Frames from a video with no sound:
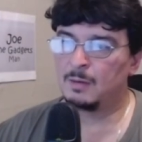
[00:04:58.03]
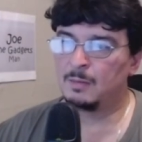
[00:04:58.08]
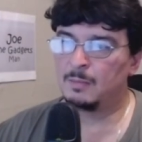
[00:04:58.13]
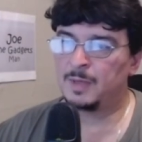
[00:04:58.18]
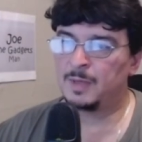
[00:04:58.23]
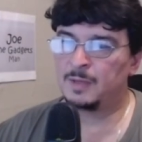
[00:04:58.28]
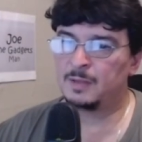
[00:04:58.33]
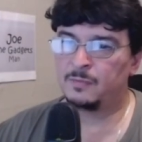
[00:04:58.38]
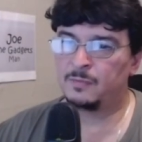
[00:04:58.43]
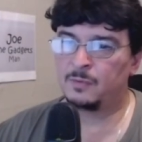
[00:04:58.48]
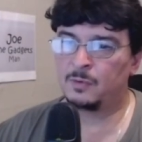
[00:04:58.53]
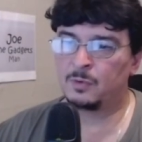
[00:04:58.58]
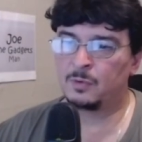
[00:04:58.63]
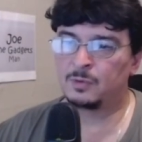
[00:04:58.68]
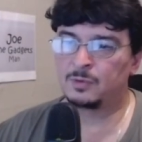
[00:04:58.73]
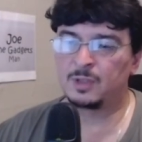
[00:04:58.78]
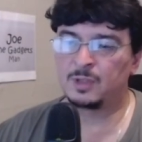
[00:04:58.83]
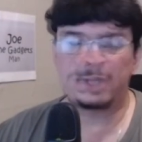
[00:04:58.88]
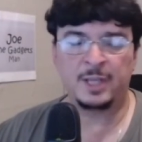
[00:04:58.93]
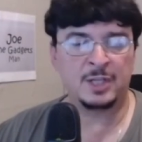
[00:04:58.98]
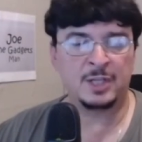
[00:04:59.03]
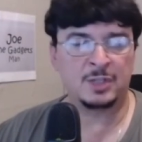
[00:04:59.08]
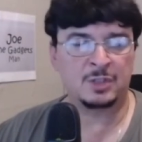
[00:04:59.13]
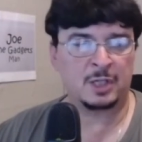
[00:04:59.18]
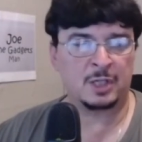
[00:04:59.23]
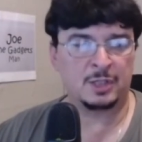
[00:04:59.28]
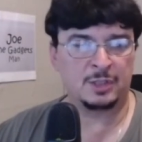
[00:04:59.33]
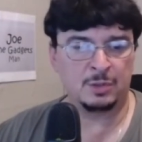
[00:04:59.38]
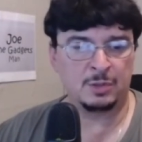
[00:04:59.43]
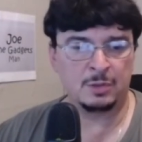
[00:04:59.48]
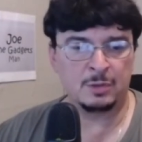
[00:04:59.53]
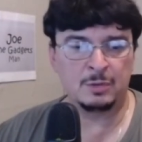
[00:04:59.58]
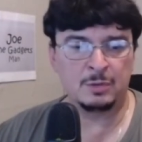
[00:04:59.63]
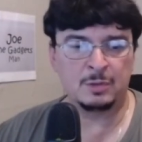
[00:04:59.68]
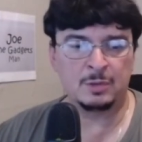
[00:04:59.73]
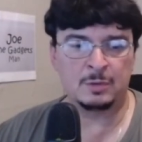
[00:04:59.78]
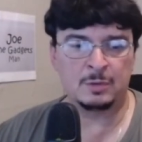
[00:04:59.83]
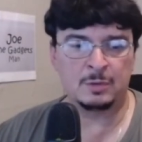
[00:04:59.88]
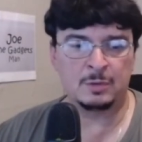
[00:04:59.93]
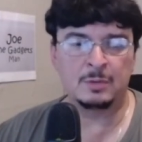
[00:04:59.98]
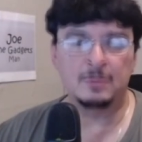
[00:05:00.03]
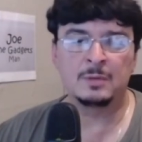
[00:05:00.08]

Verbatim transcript: But for the things that I do do,